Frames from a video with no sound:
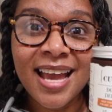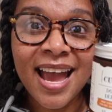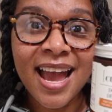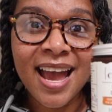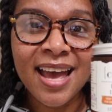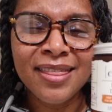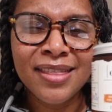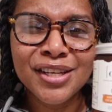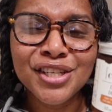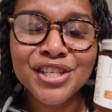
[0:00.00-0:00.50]

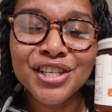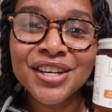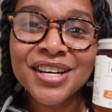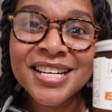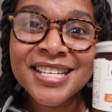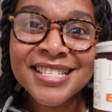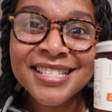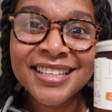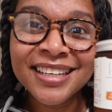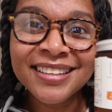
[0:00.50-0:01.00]
yeah, the
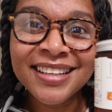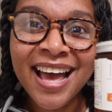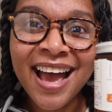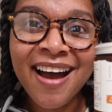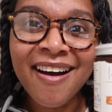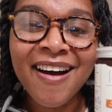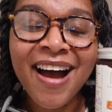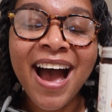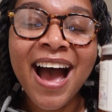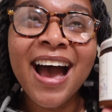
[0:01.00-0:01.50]
jury's still
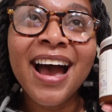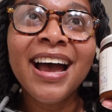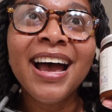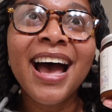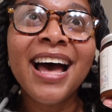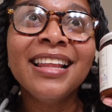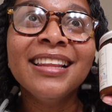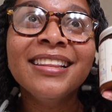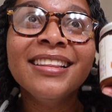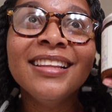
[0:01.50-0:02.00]
out.
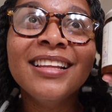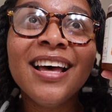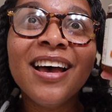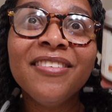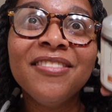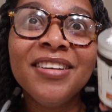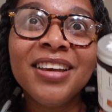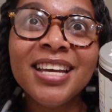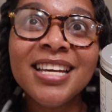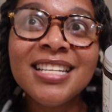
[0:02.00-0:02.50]
I
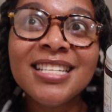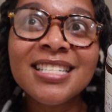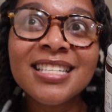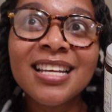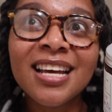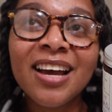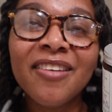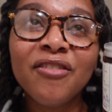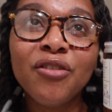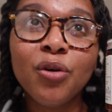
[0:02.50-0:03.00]
like it
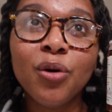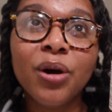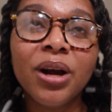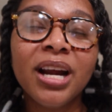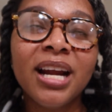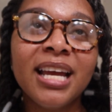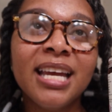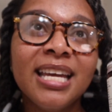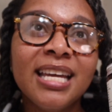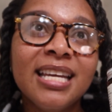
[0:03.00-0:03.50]
for
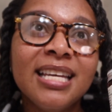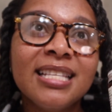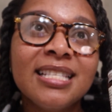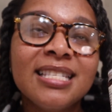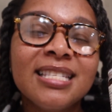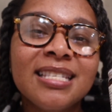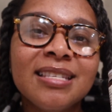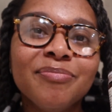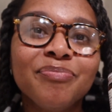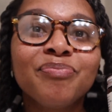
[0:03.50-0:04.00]

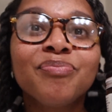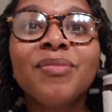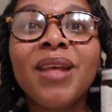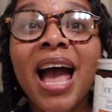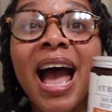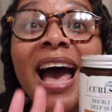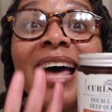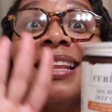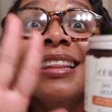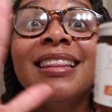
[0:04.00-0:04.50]
its,
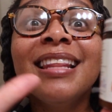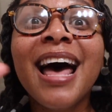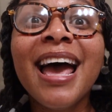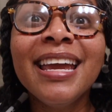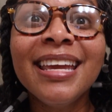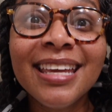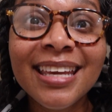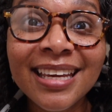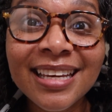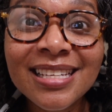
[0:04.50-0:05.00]

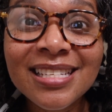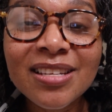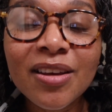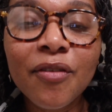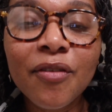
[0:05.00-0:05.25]
like it